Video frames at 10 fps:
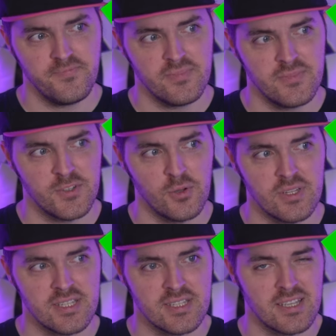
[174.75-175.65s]
So this
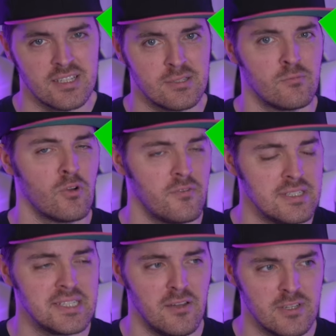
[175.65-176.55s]
is roughly
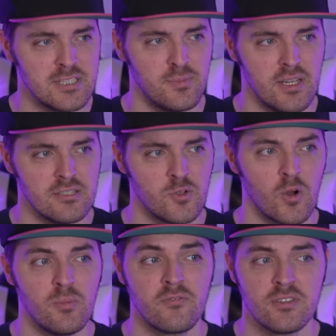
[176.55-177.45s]
self-explanatory,
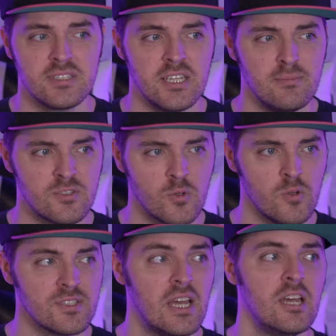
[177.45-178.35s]
but for the team tools,
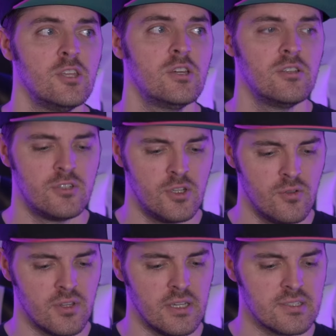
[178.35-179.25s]
you can do two
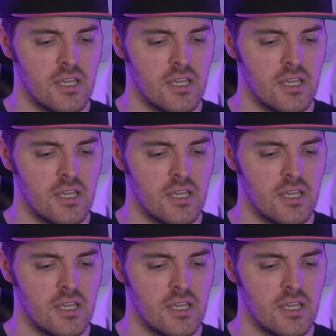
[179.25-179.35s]
things.